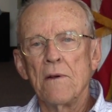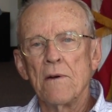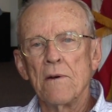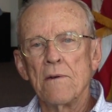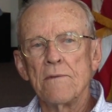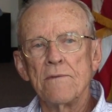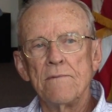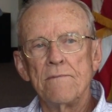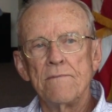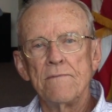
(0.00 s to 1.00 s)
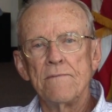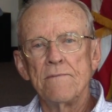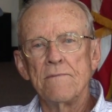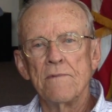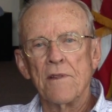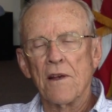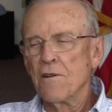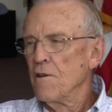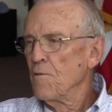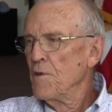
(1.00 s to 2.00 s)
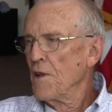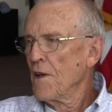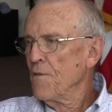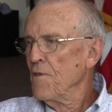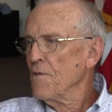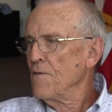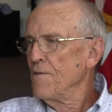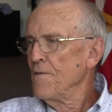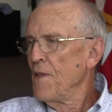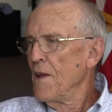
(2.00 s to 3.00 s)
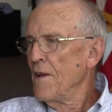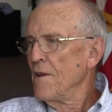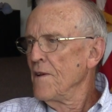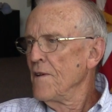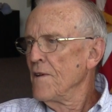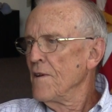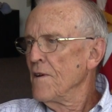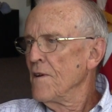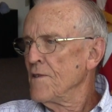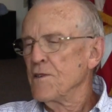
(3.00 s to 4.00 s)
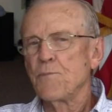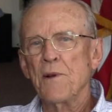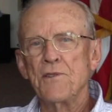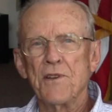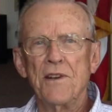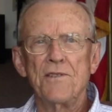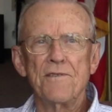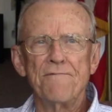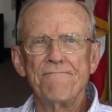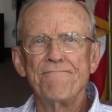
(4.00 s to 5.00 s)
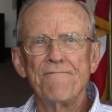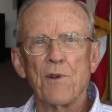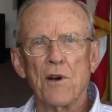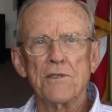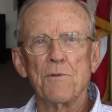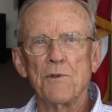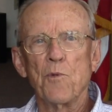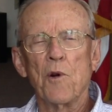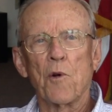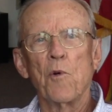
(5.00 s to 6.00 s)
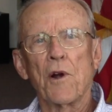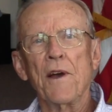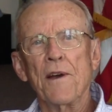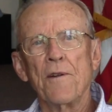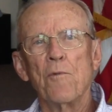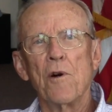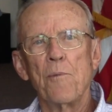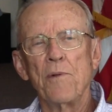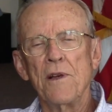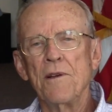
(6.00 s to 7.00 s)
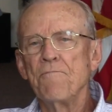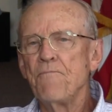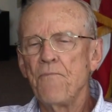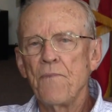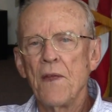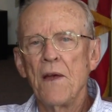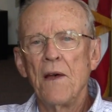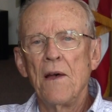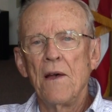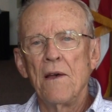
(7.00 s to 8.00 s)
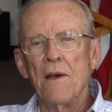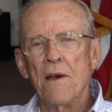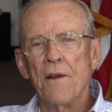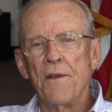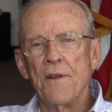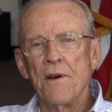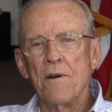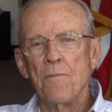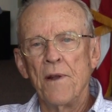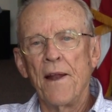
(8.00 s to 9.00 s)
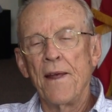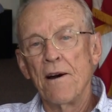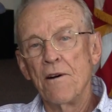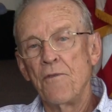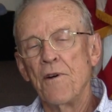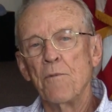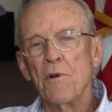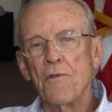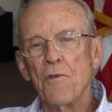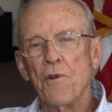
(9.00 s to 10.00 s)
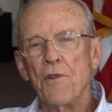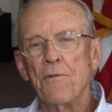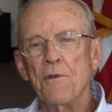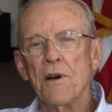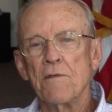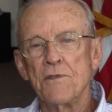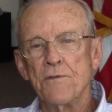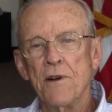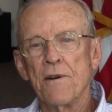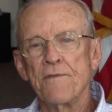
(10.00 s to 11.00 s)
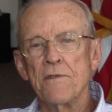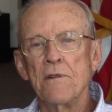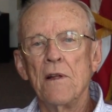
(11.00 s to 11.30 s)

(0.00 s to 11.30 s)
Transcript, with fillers: uh what do they call it when they give you a, dispensation because oh, okay, I was right. working in a war plant. And, uh, and anyhow, in February 43, I was drafted.